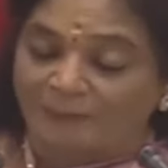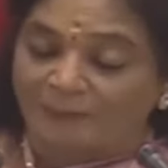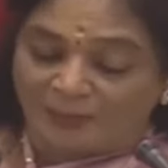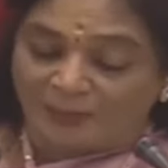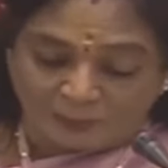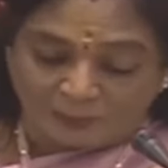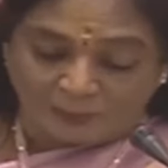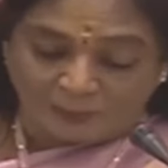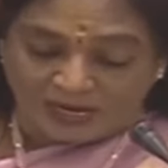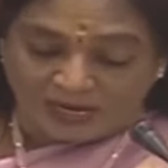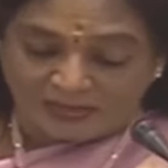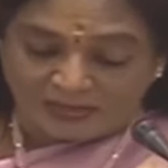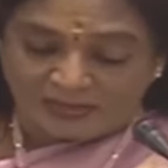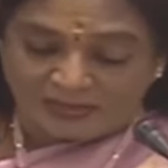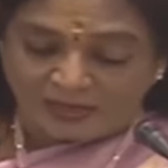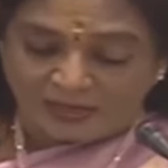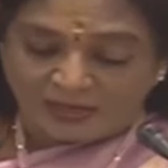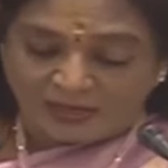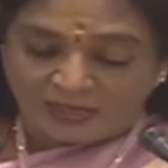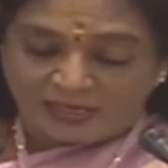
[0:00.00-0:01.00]
rapid pace
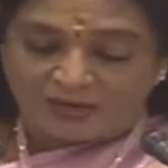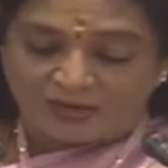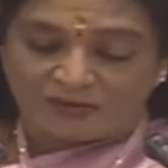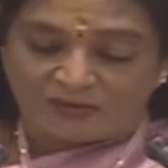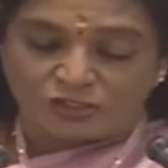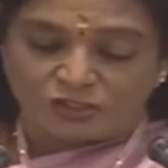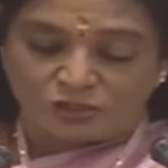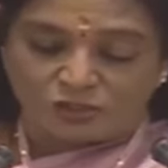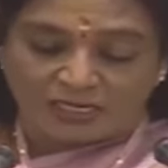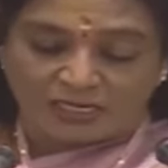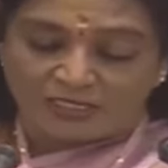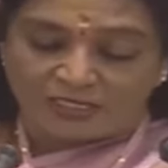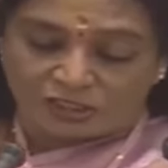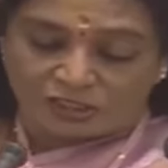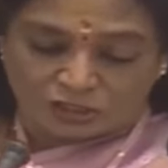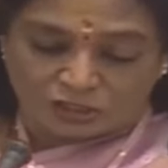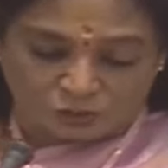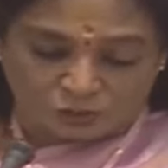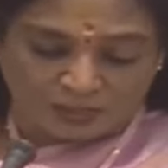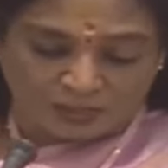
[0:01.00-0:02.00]
in our
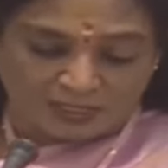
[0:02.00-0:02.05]
society